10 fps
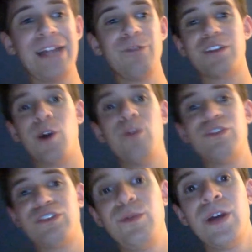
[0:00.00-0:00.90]
he was going
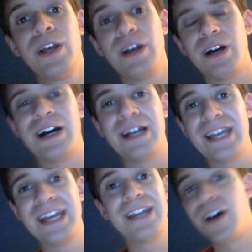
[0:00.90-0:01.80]
to uh,
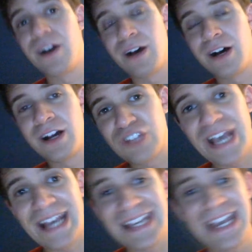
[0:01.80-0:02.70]
hit uh,
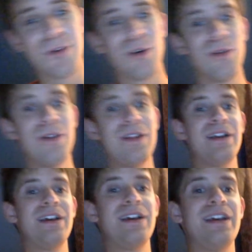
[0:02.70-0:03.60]
Chad Gable.
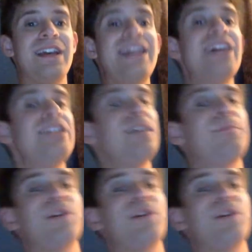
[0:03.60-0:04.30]
He ended up